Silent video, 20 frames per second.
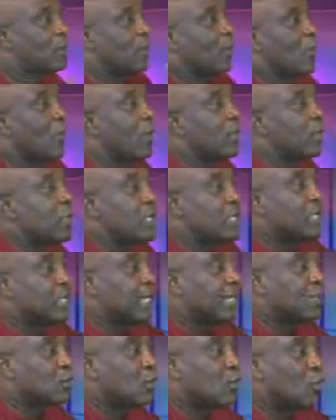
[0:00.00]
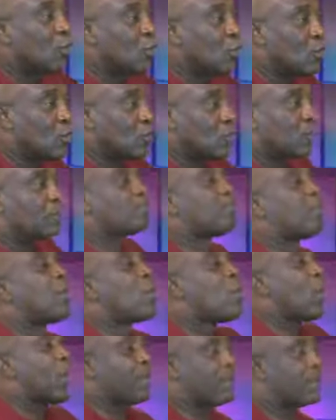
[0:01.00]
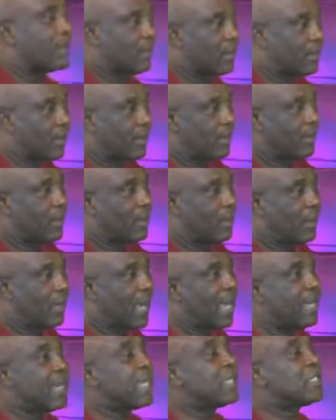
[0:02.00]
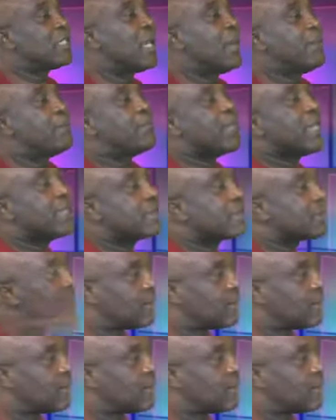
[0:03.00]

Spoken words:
Or the two will lose. Pick one. And Nigeria picked